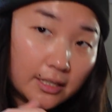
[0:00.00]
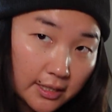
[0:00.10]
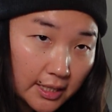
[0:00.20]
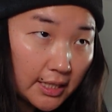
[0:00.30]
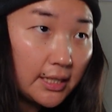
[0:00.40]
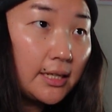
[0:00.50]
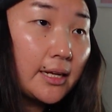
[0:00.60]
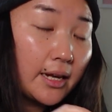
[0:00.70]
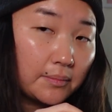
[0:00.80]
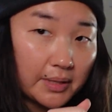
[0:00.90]
knead
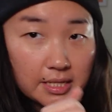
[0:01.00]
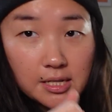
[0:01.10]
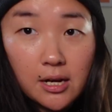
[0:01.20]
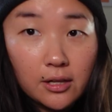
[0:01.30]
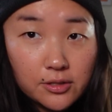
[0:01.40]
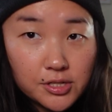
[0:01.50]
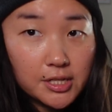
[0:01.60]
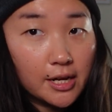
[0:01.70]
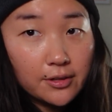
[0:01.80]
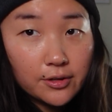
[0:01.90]
and mix colors
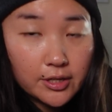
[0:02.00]
together.